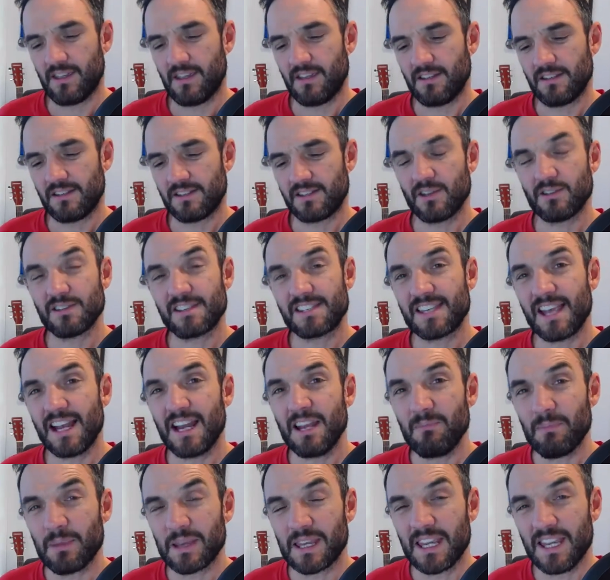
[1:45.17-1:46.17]
So
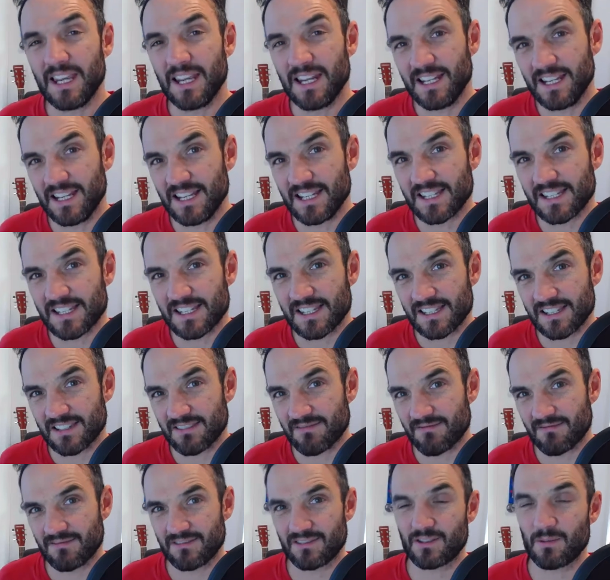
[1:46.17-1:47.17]
selling bikinis
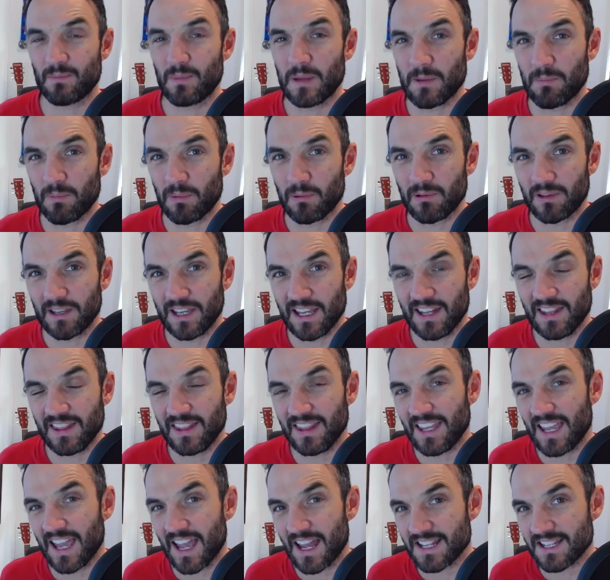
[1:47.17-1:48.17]
to people in
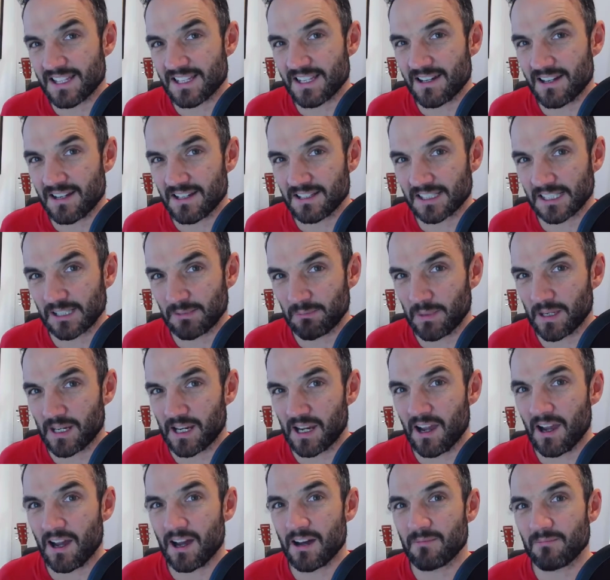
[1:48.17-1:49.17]
the Antarctic
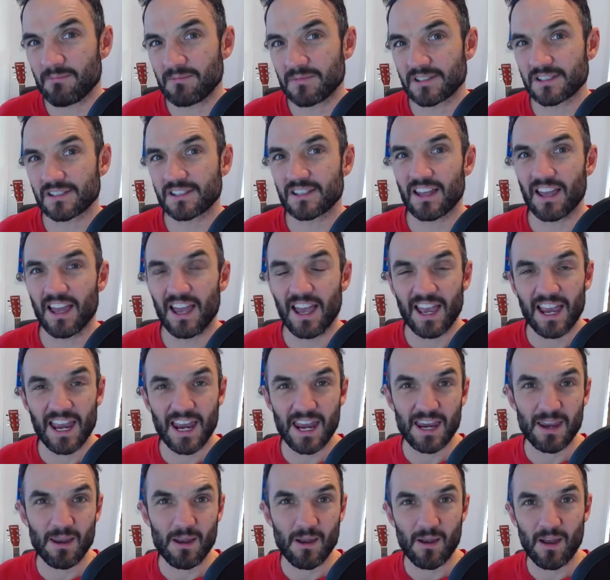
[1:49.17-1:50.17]
becomes
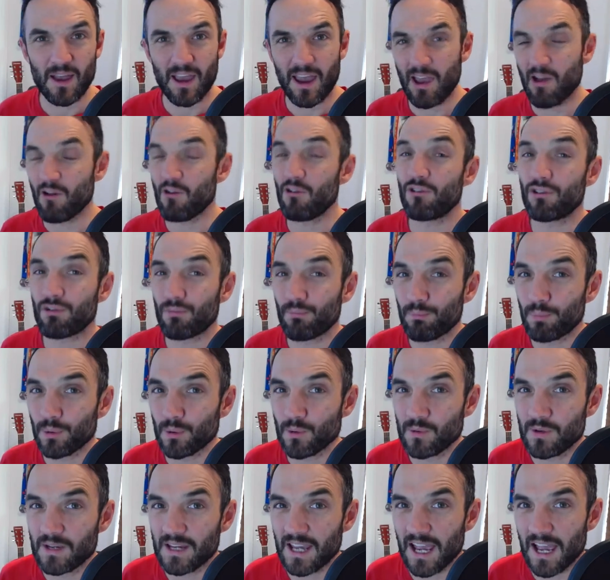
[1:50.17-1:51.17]
a health
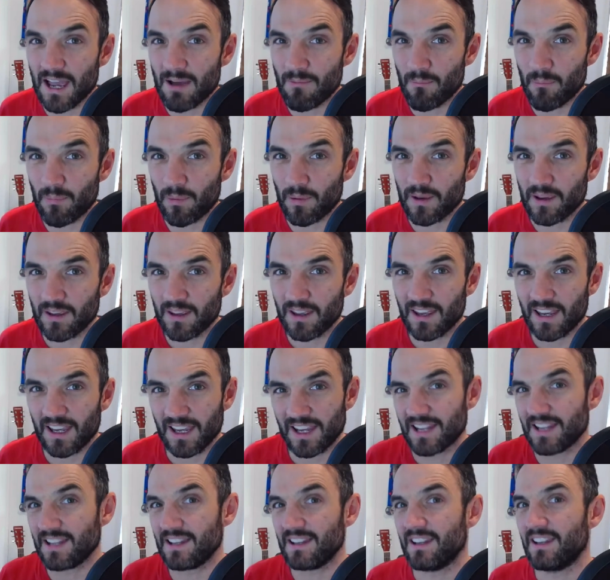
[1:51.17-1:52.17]
boot camp
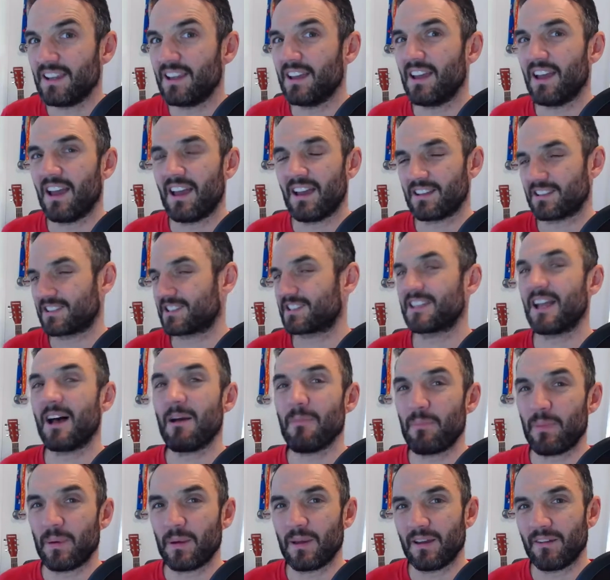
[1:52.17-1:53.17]
in
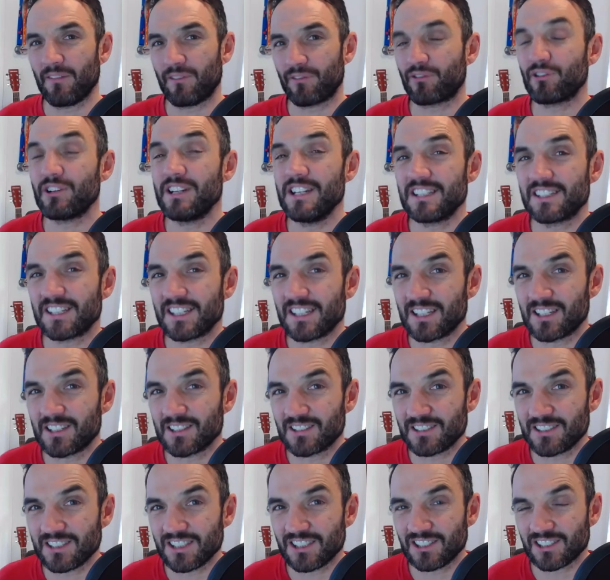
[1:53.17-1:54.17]
sub-freezing
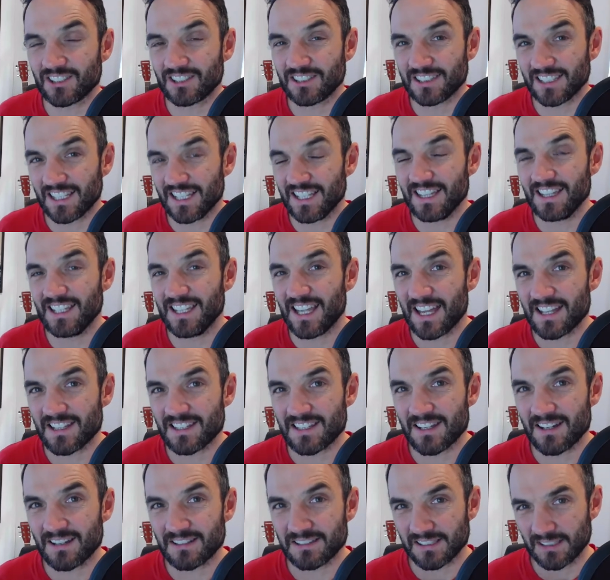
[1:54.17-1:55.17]
conditions in the
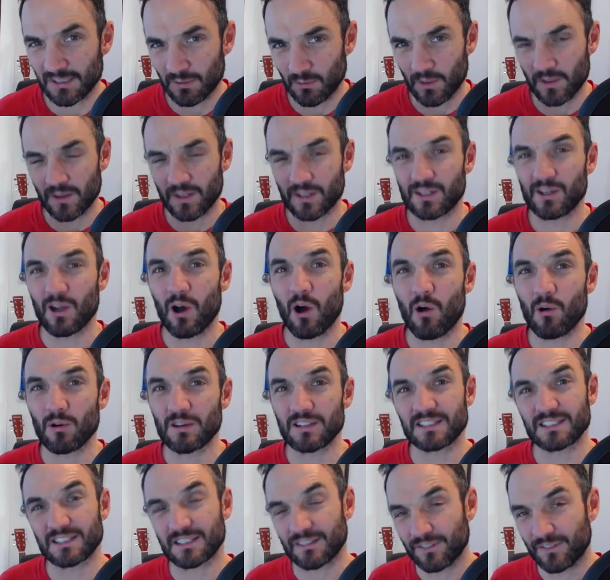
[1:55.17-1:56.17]
Antarctic, where the goal
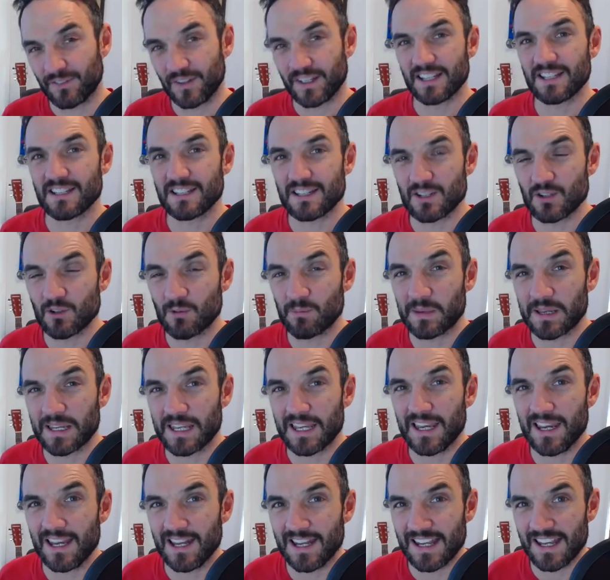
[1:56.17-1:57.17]
is to fit into your
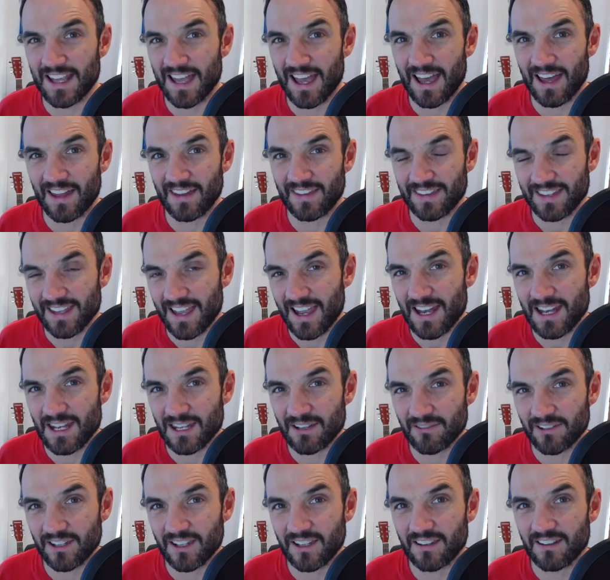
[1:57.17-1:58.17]
bikini at the end
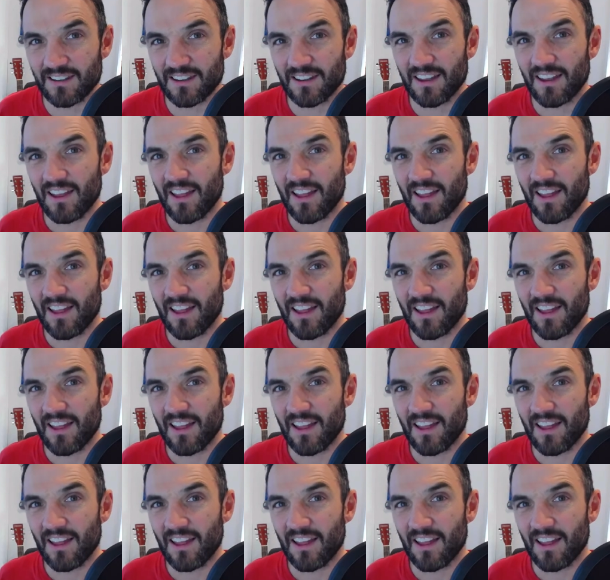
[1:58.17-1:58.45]
of it.